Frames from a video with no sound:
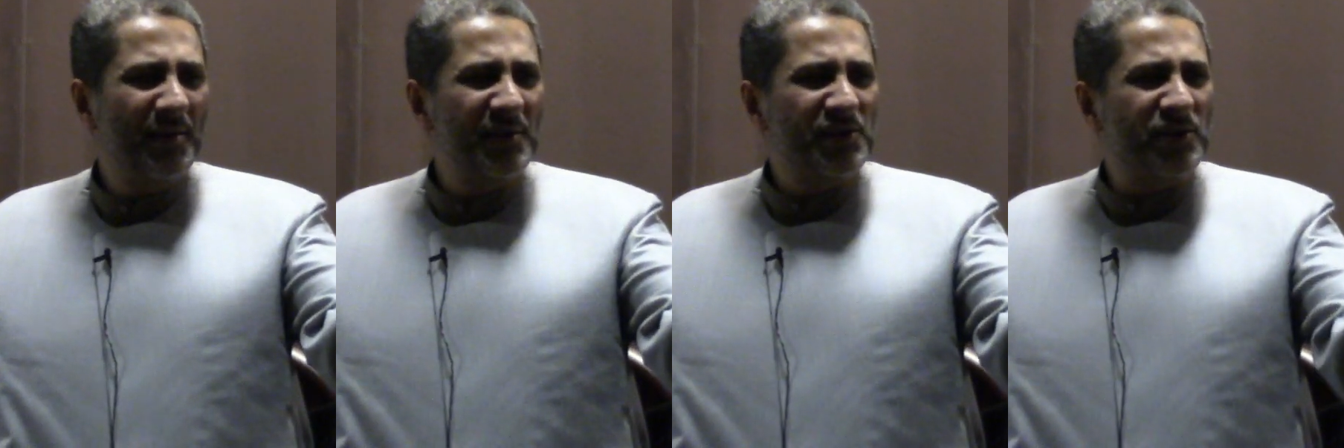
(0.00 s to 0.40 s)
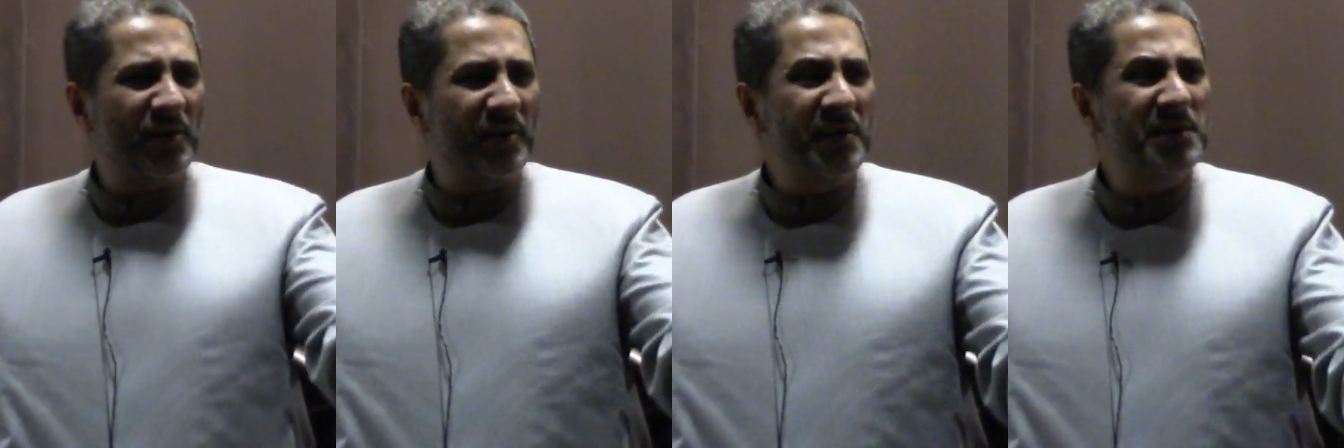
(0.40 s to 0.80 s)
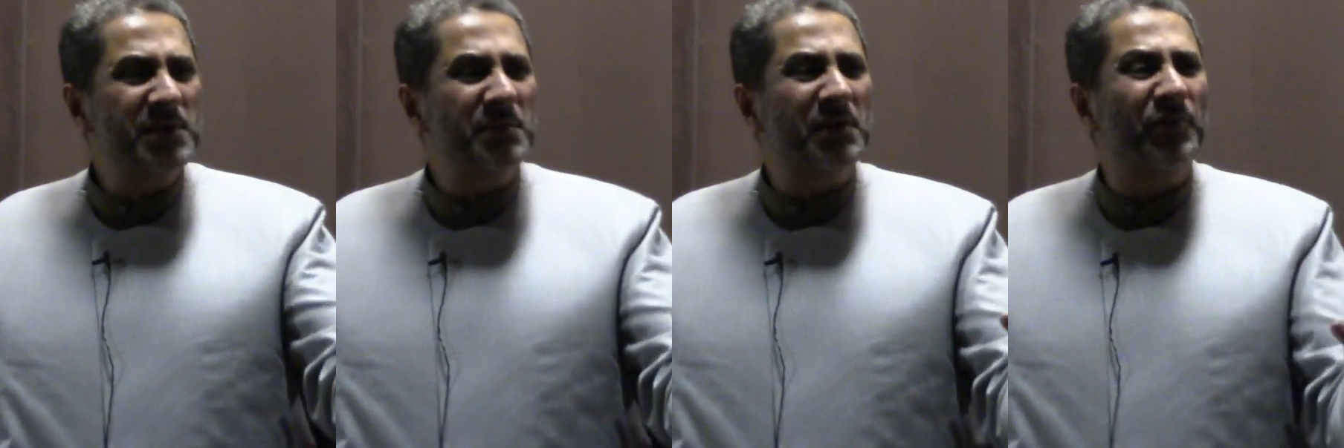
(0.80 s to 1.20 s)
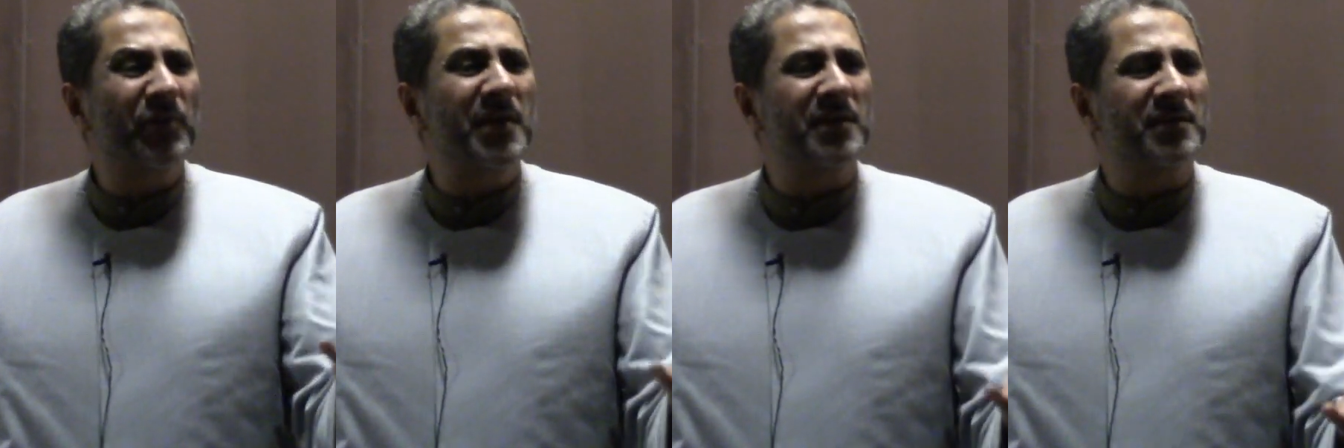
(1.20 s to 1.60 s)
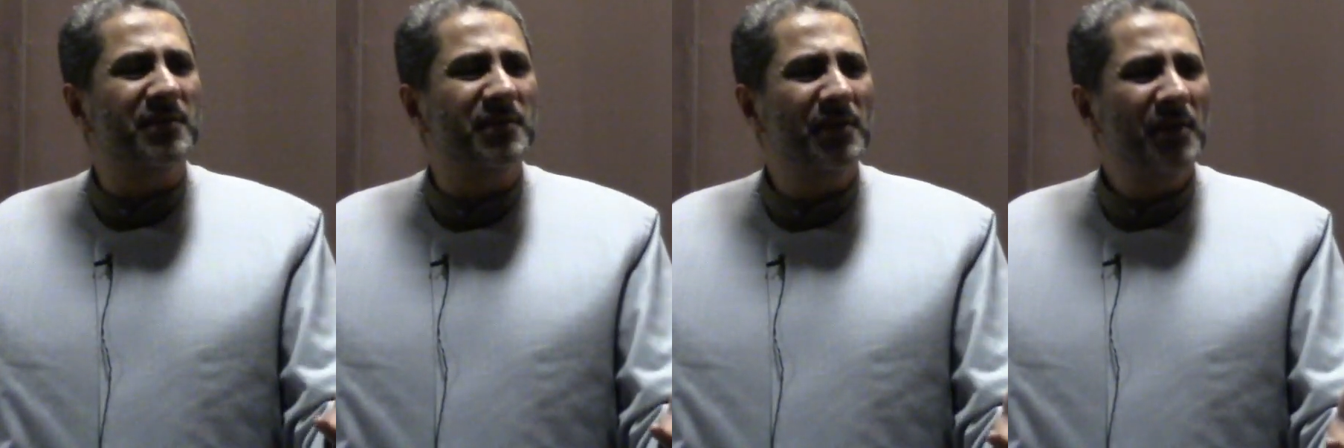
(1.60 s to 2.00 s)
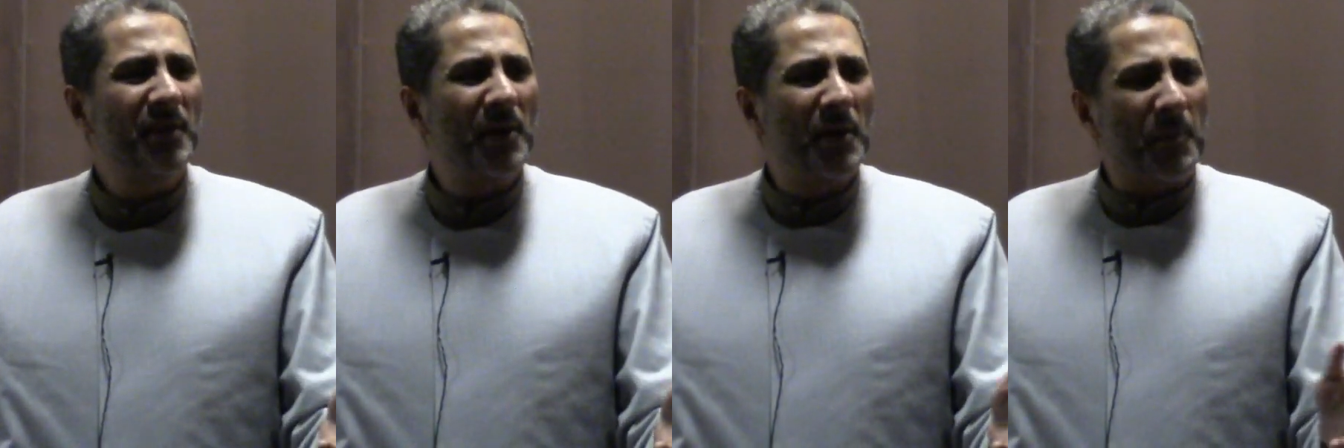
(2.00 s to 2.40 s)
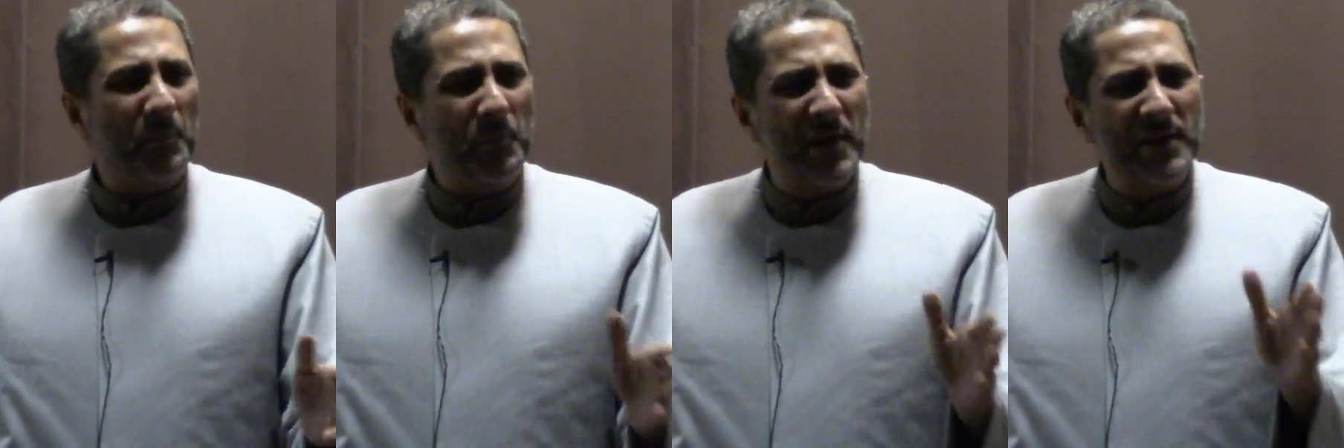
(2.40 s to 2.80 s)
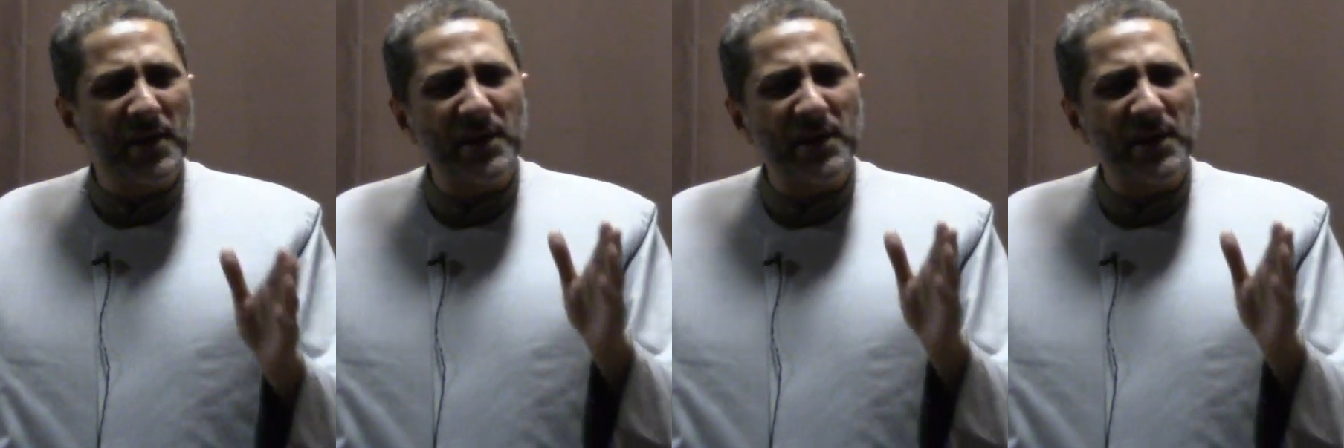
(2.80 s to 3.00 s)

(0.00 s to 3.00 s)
Shall an intimate friend bid